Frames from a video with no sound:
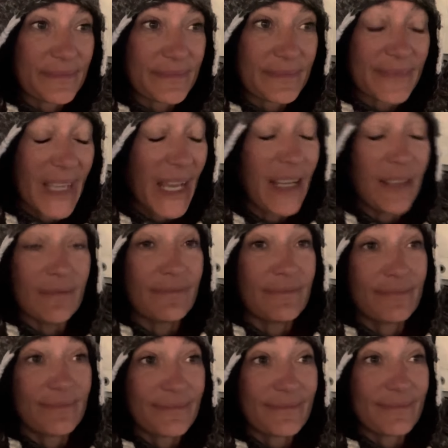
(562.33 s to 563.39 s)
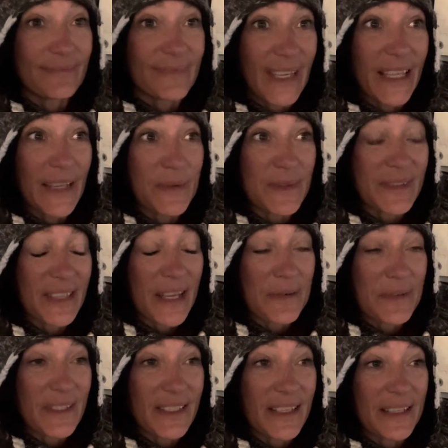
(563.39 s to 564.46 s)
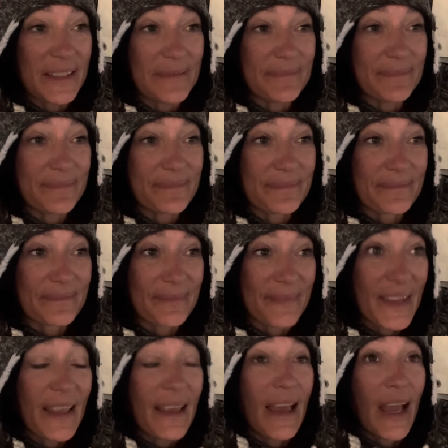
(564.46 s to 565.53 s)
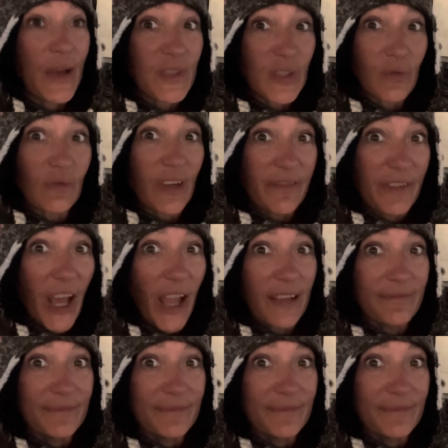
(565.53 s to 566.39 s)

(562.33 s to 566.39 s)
yeah, yeah, that, was, that was a, that was a rough night.